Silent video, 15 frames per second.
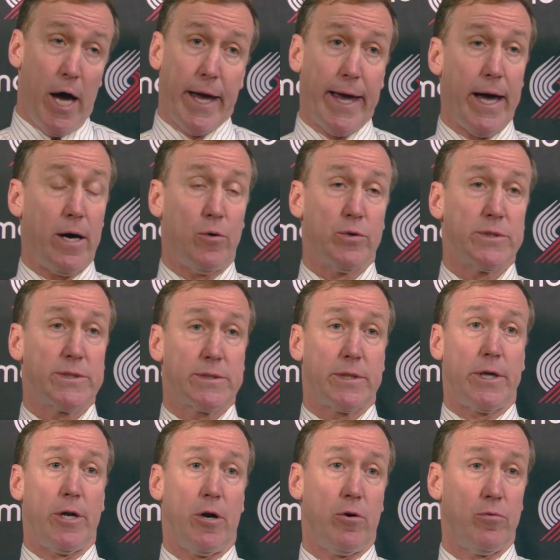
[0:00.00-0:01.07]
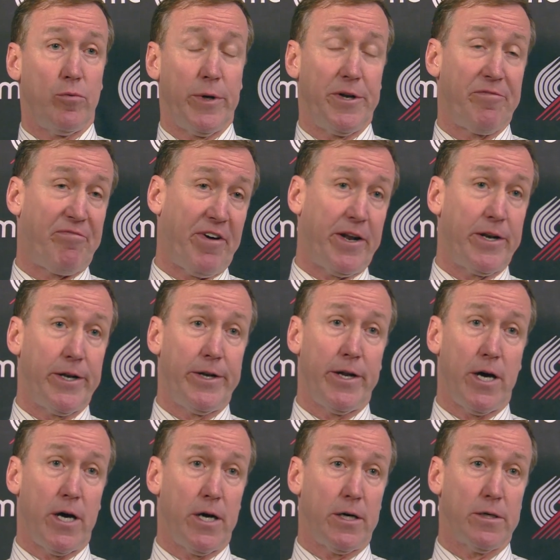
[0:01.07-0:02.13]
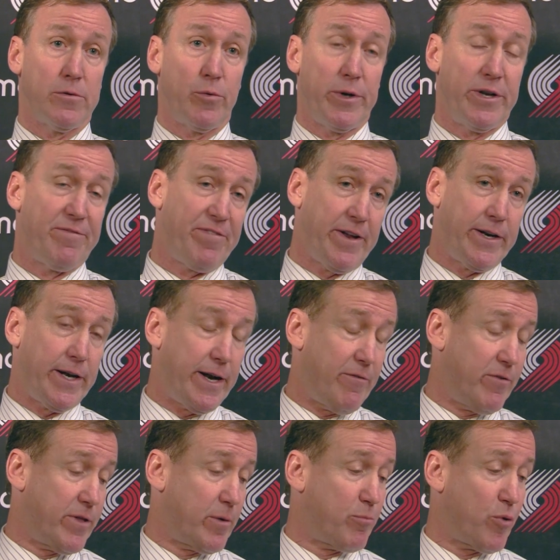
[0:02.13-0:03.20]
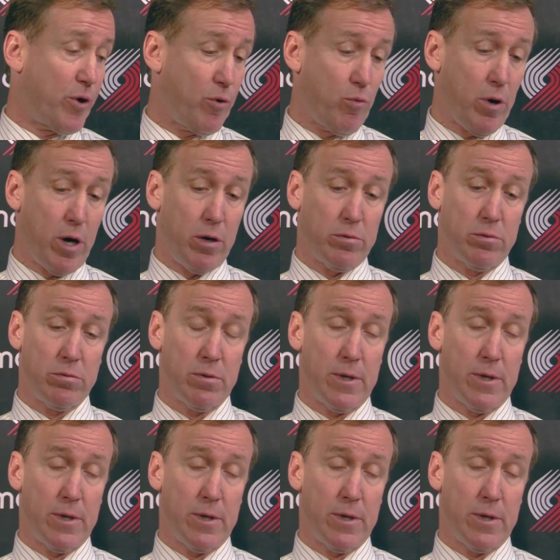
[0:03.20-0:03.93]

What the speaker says: Yeah, it was, you know, we defended everything pretty well.